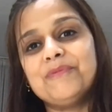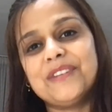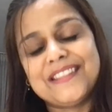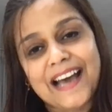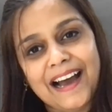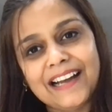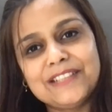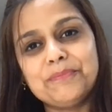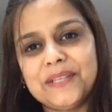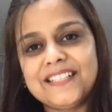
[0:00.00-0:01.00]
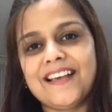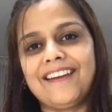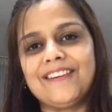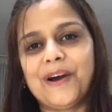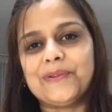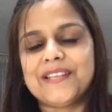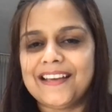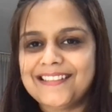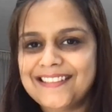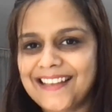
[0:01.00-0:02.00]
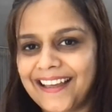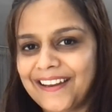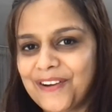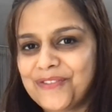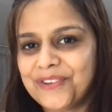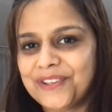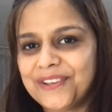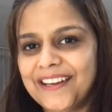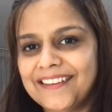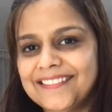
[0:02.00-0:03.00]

With that, me Sarika Hussain signing off for today.